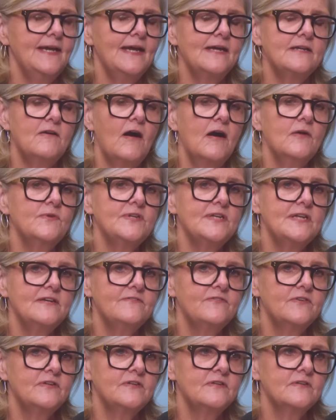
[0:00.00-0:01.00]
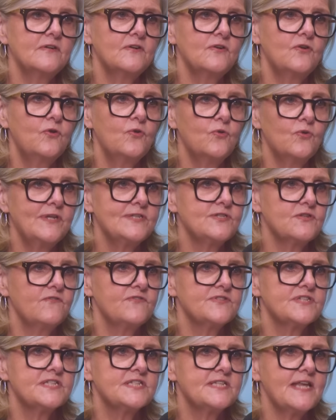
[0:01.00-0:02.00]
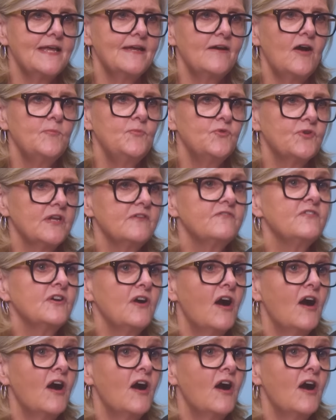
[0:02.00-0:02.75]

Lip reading: And I would never call his office to say, I'm looking for